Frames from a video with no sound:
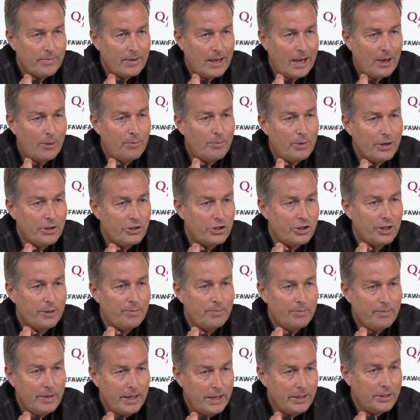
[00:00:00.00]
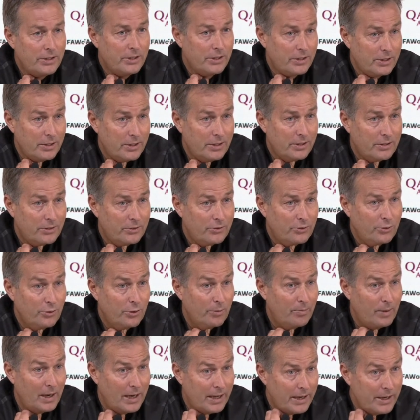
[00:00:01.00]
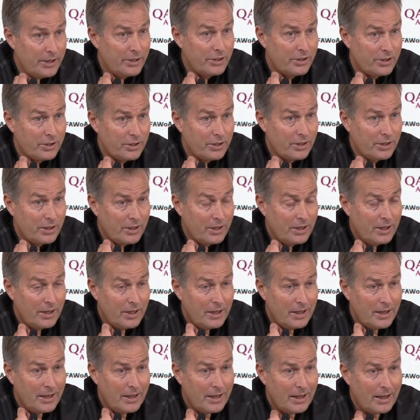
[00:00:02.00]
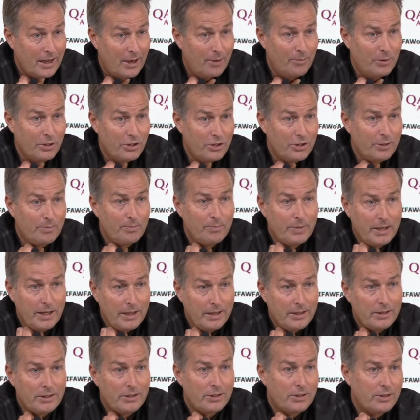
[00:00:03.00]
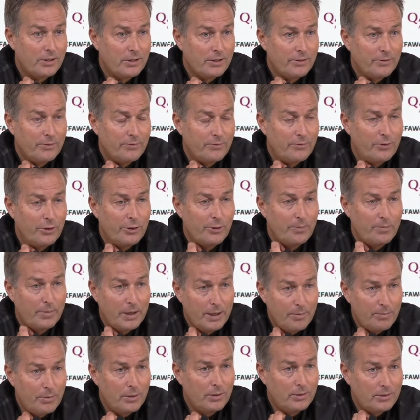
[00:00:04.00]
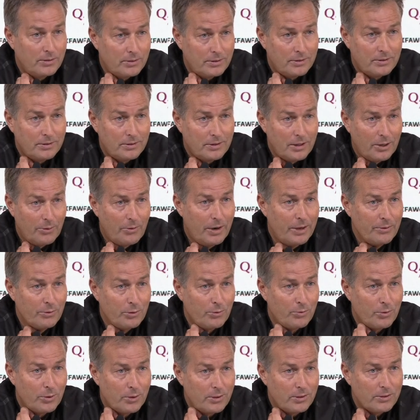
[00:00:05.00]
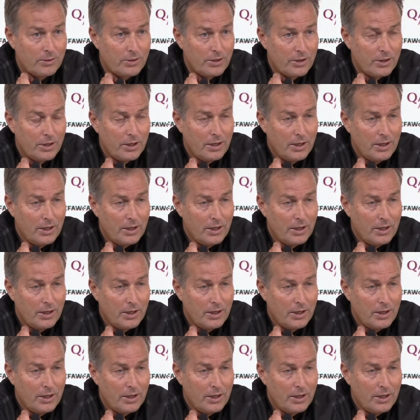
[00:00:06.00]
how much it means to the players, how much it means for the people around the world.